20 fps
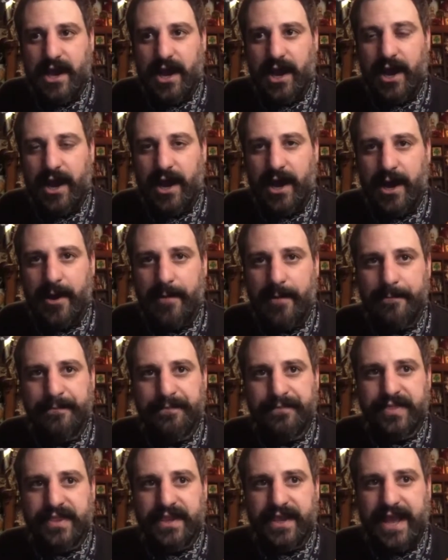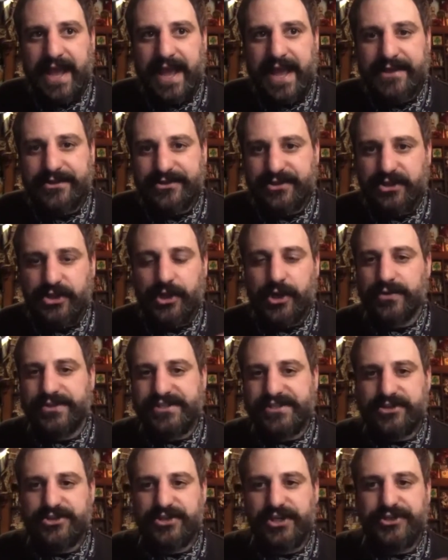And
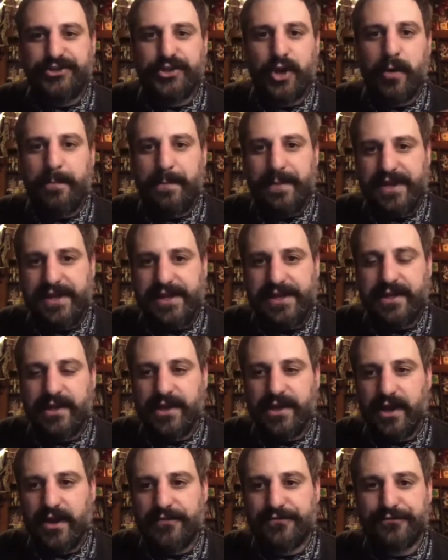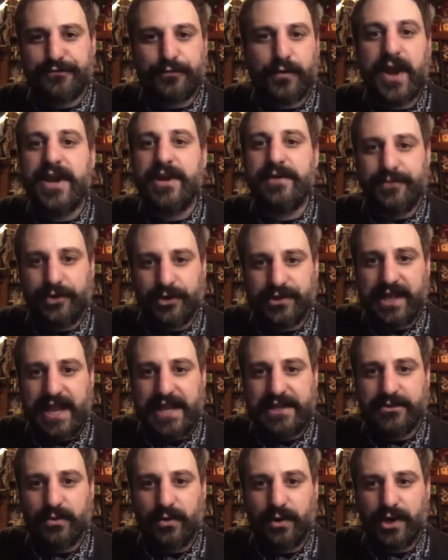essentially, don't be afraid of your
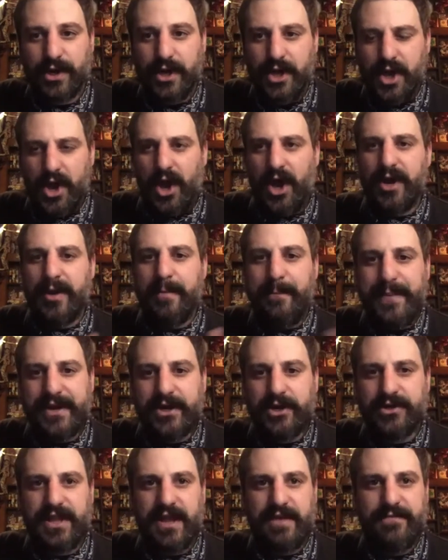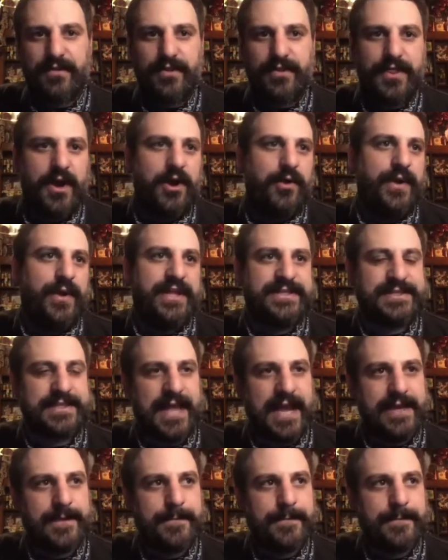landlord. On a bigger level, though, it's like